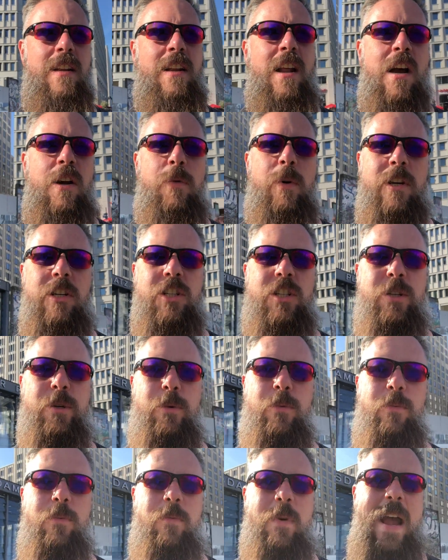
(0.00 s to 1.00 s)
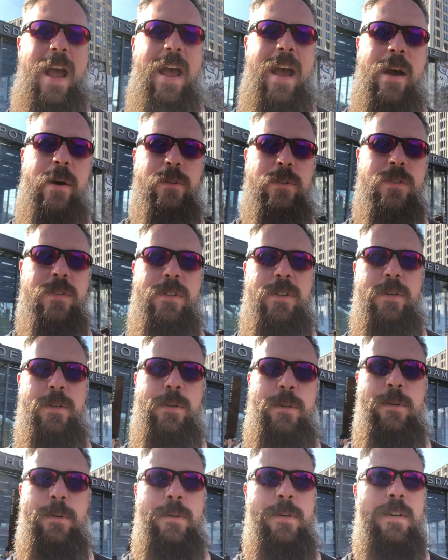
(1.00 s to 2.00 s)
Not quite sure how
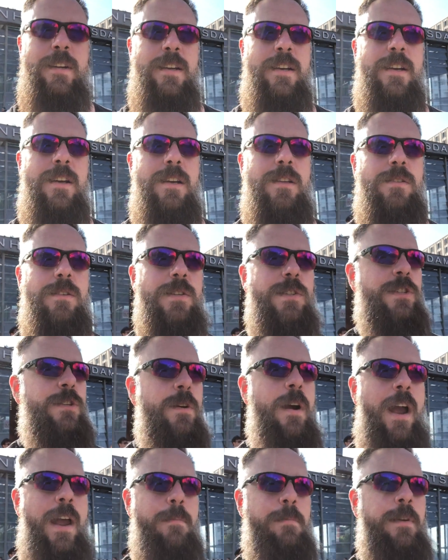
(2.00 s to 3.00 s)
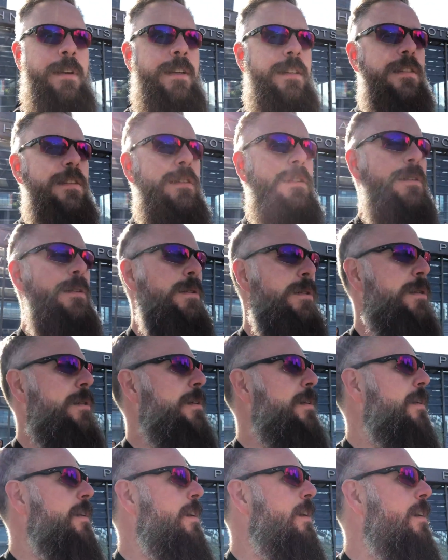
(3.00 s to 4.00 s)
to describe it
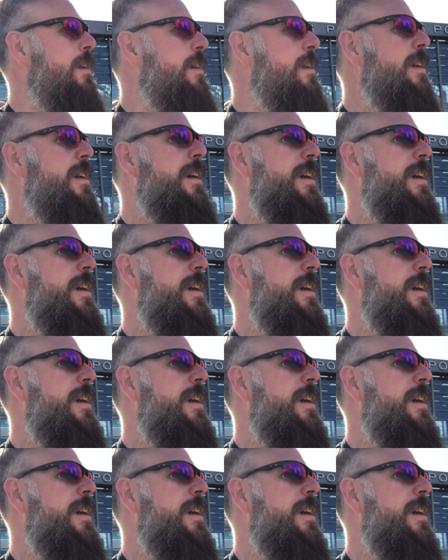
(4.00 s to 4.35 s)
or